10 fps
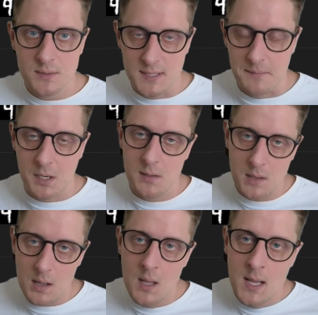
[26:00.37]
some
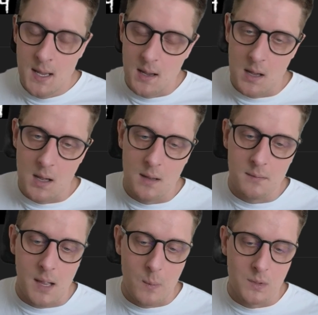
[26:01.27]
kinda.
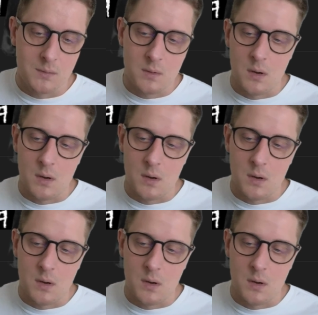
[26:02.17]
I will